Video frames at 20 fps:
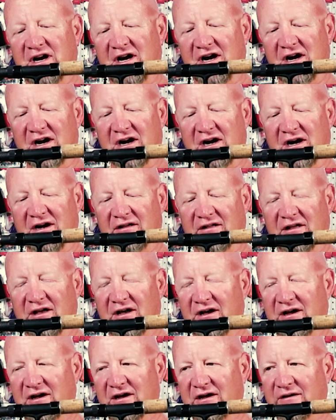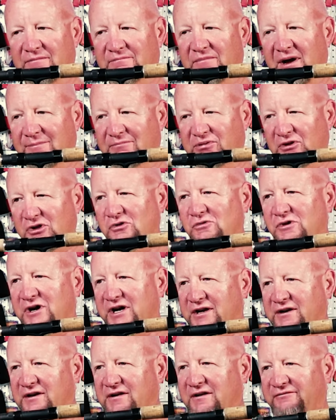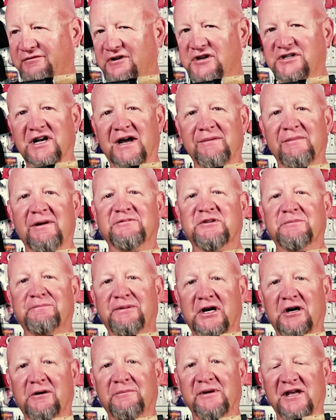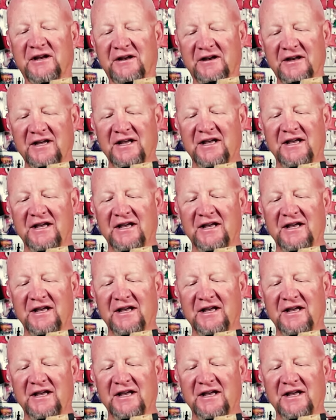my blue one, the first time up to Pyramid,